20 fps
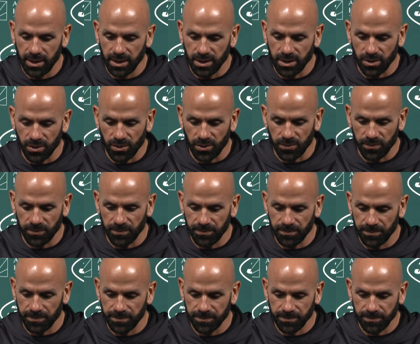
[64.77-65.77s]
you know,
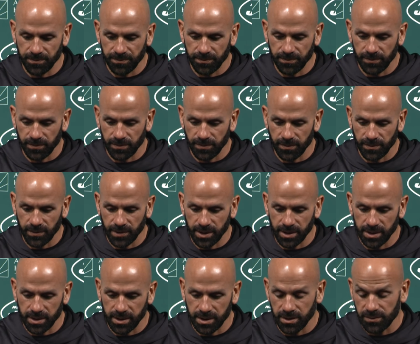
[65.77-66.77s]

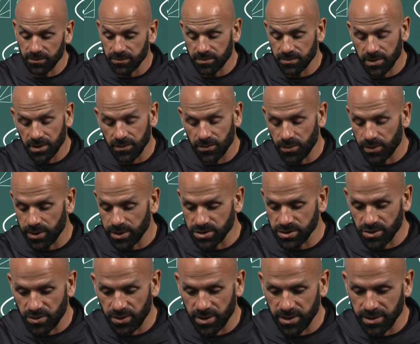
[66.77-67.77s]
give give the Raiders
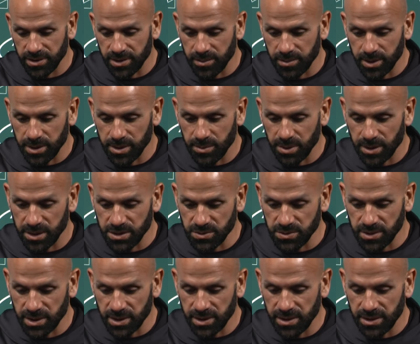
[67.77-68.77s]
credit. They made the plays
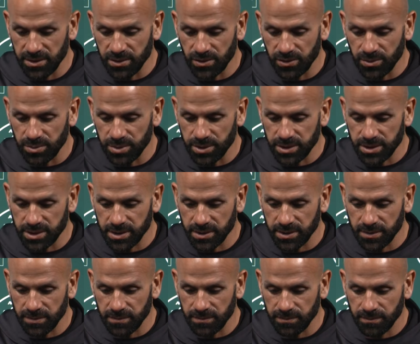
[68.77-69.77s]
when they needed to. But
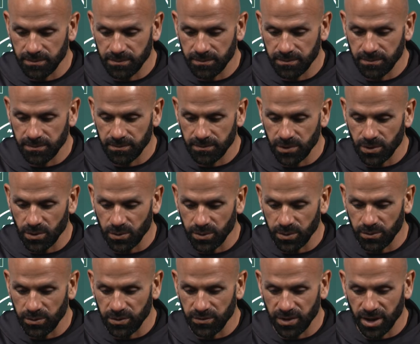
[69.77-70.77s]
um, but no,
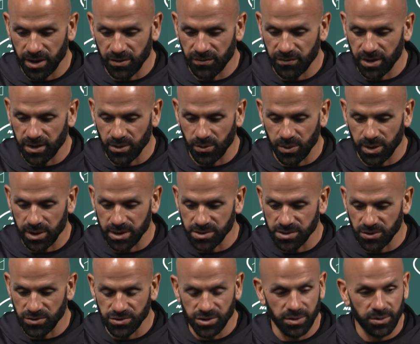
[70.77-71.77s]
we, have got to find a way to
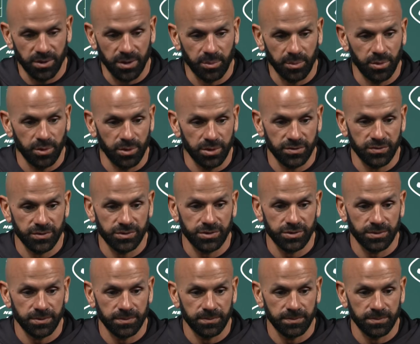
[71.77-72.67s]
start generating points for sure.